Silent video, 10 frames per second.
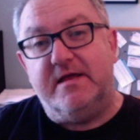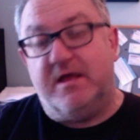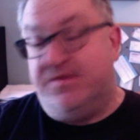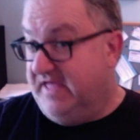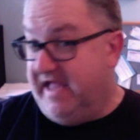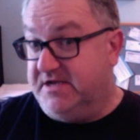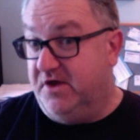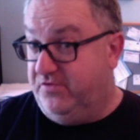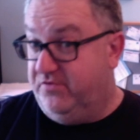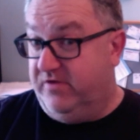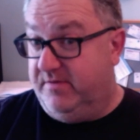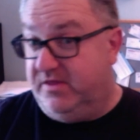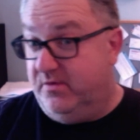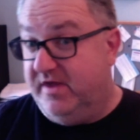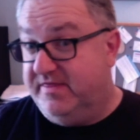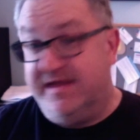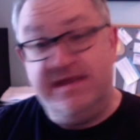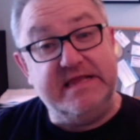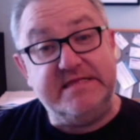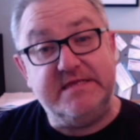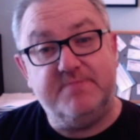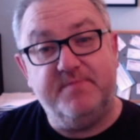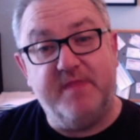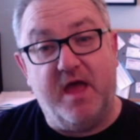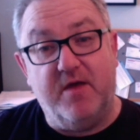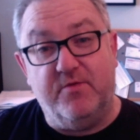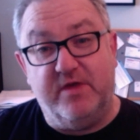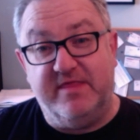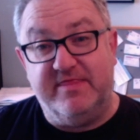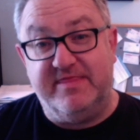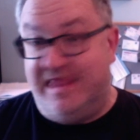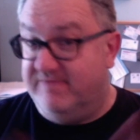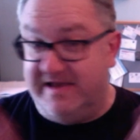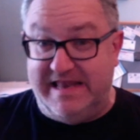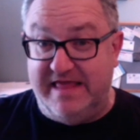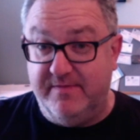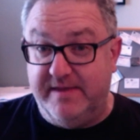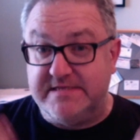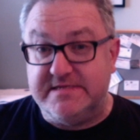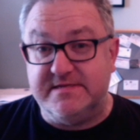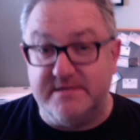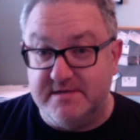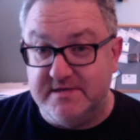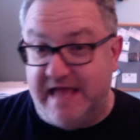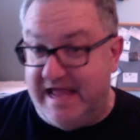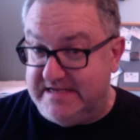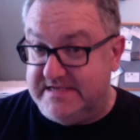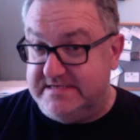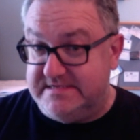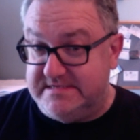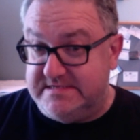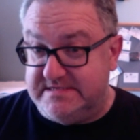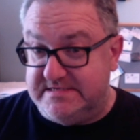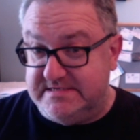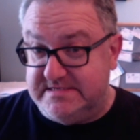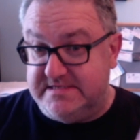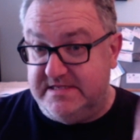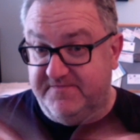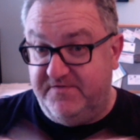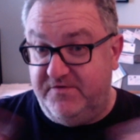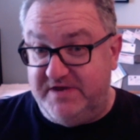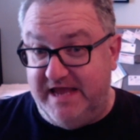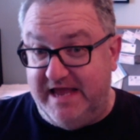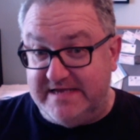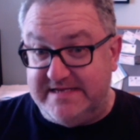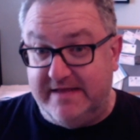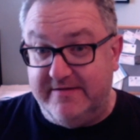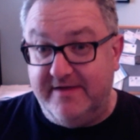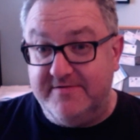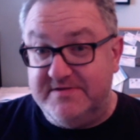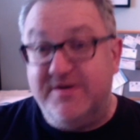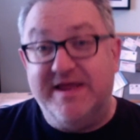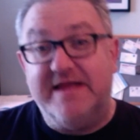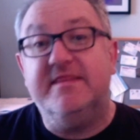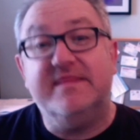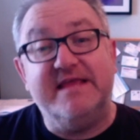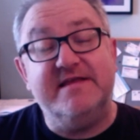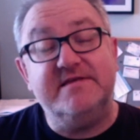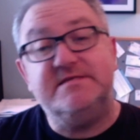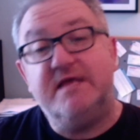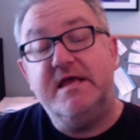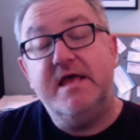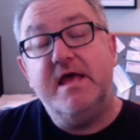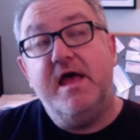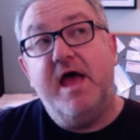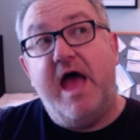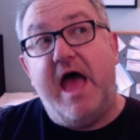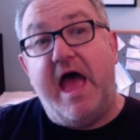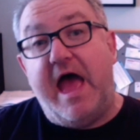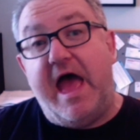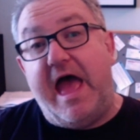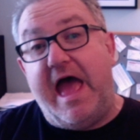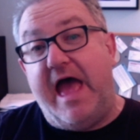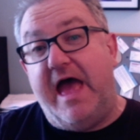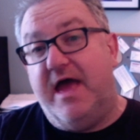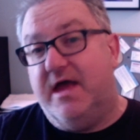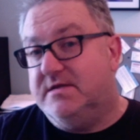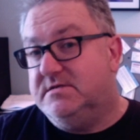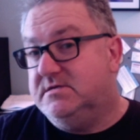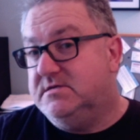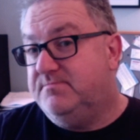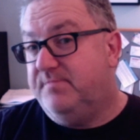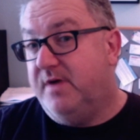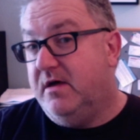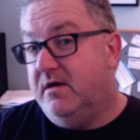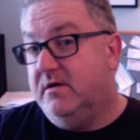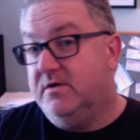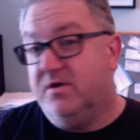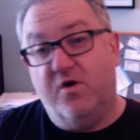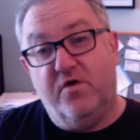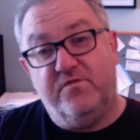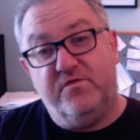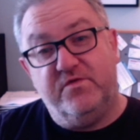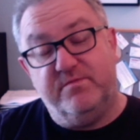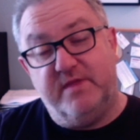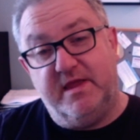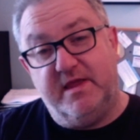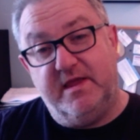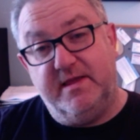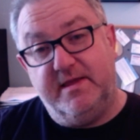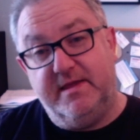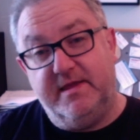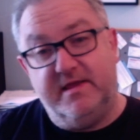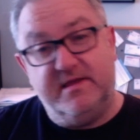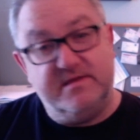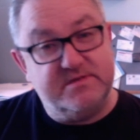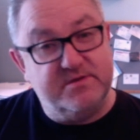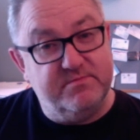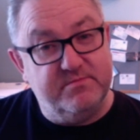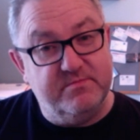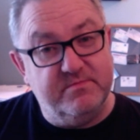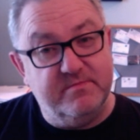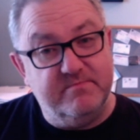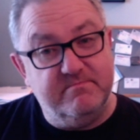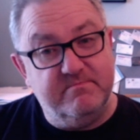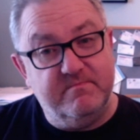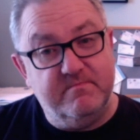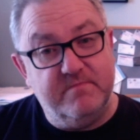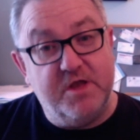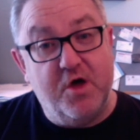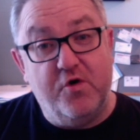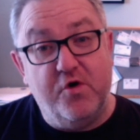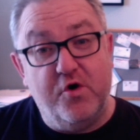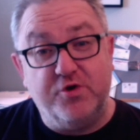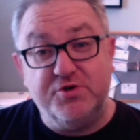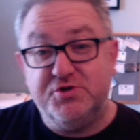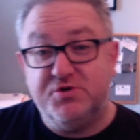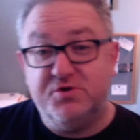the 803 by the way I think it is, with lovely leather bits and Fuji X logos on it and things. And Park offered me some large